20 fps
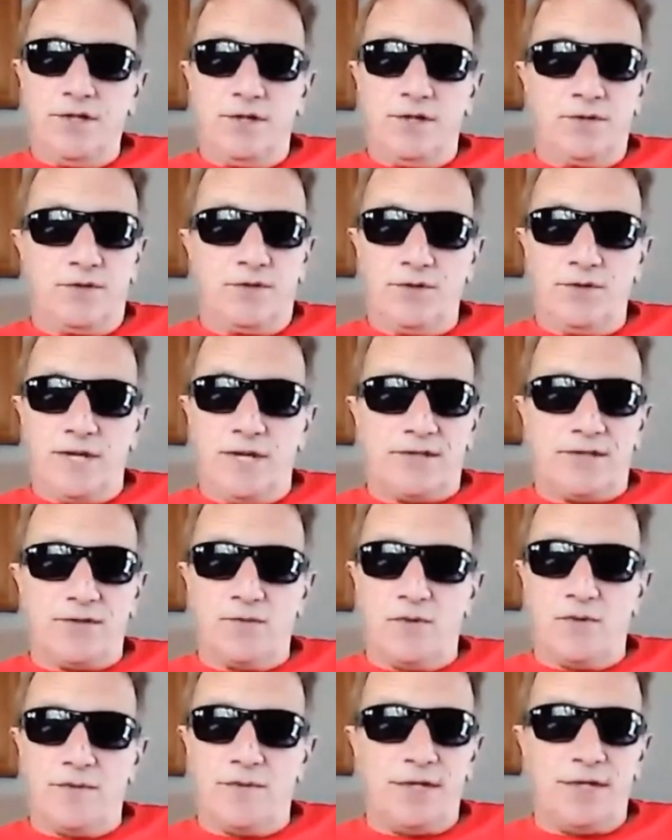You don't do that
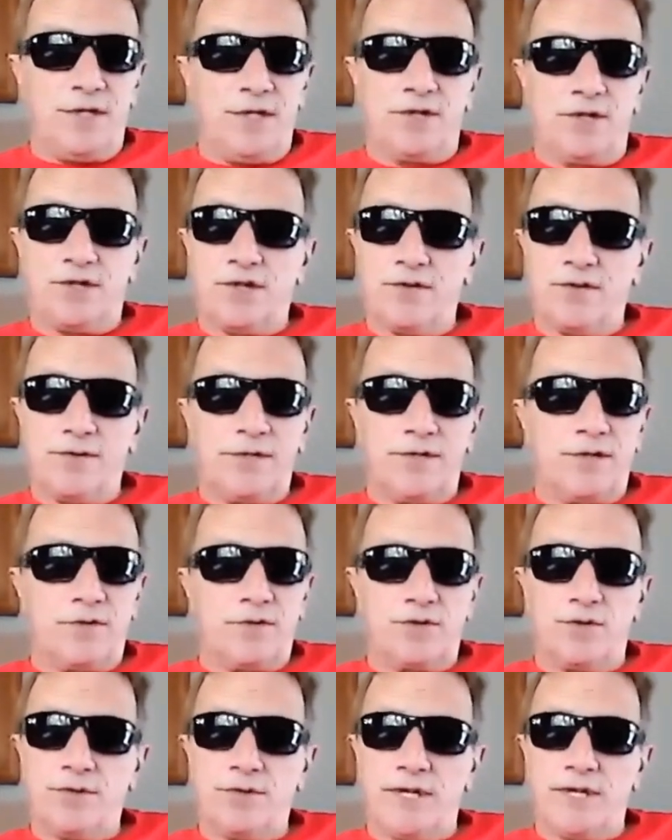to women, and you certainly
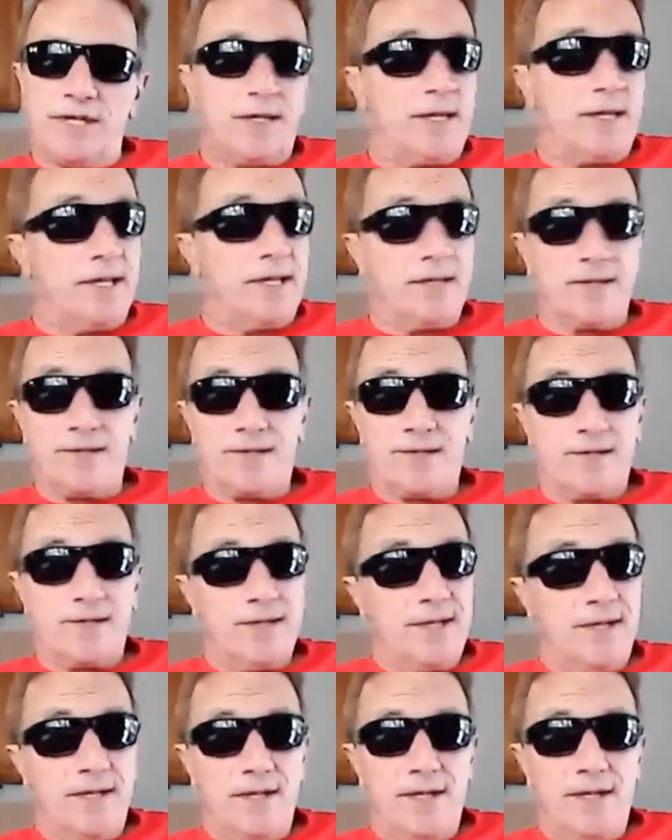don't do that to
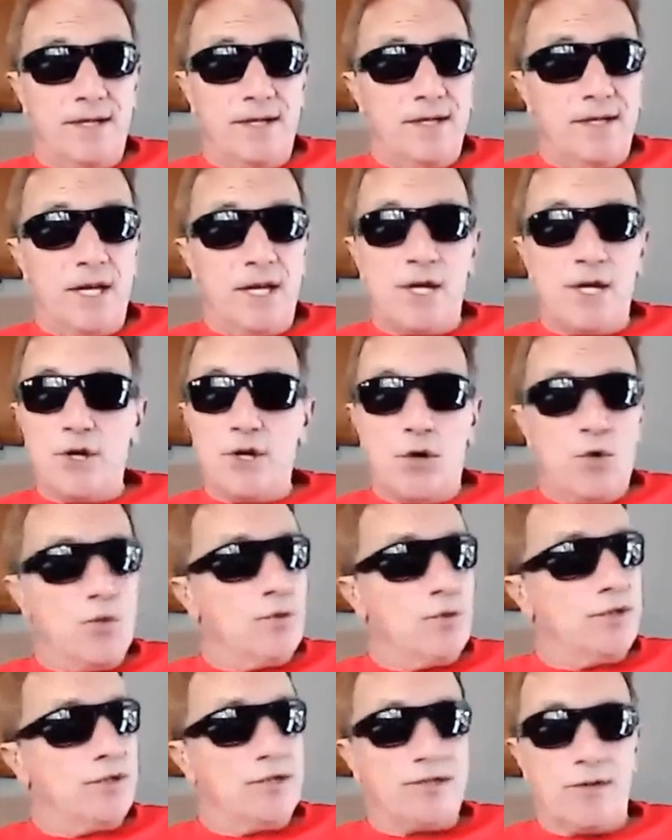kids.
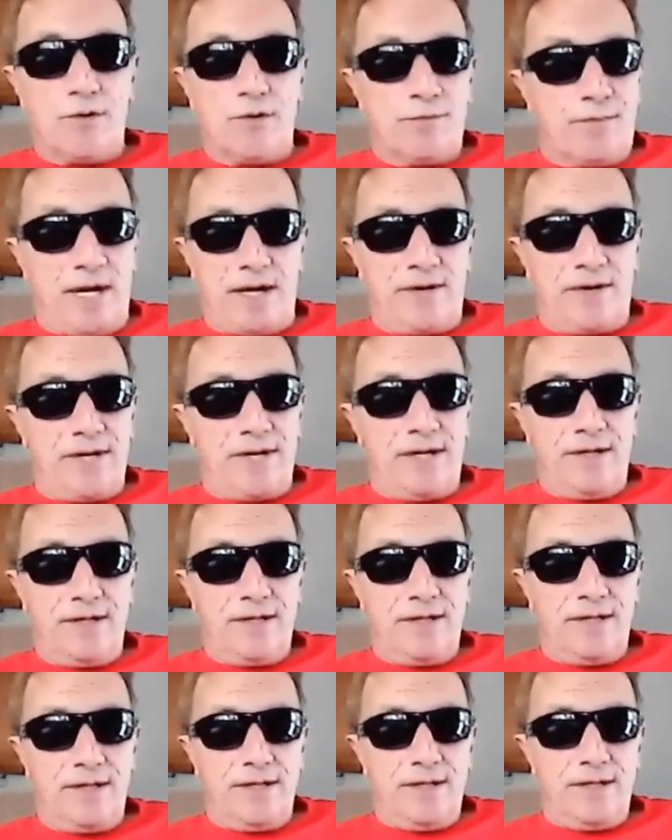No, you don't, Barry.